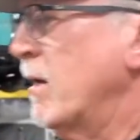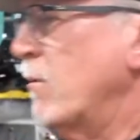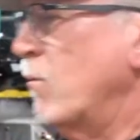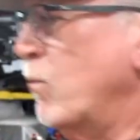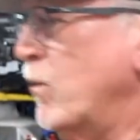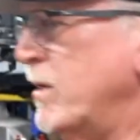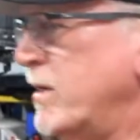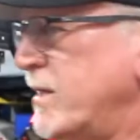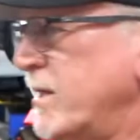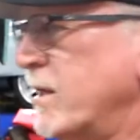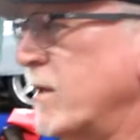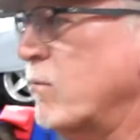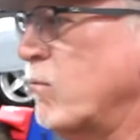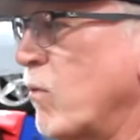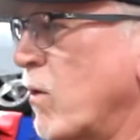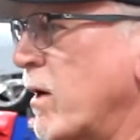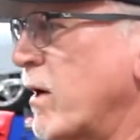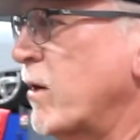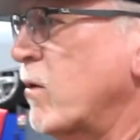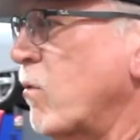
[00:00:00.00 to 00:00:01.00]
We did
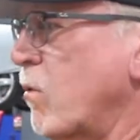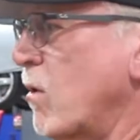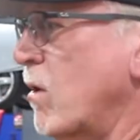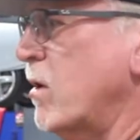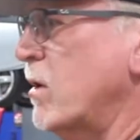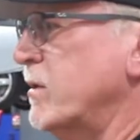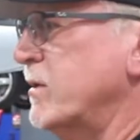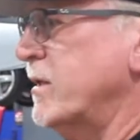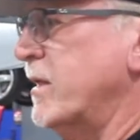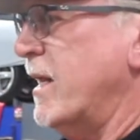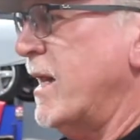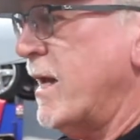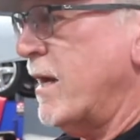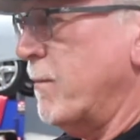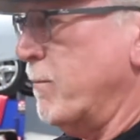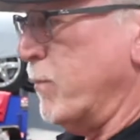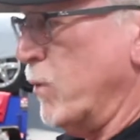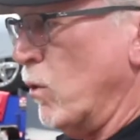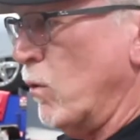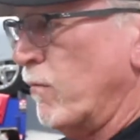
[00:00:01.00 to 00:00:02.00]
run across, it had
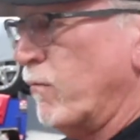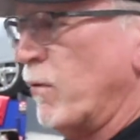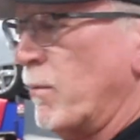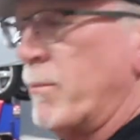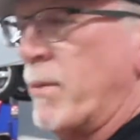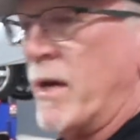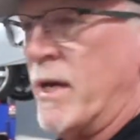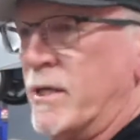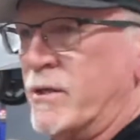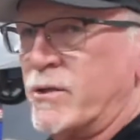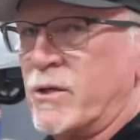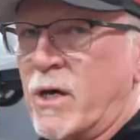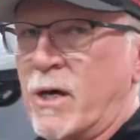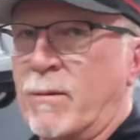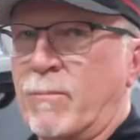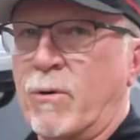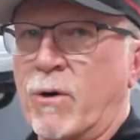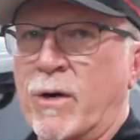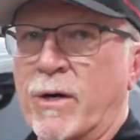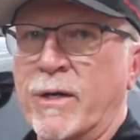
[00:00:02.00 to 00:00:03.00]
a beautiful paint
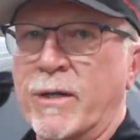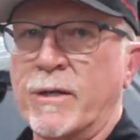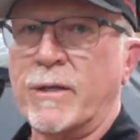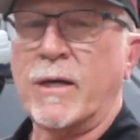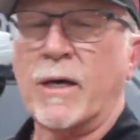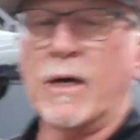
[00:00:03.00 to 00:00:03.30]
job on it,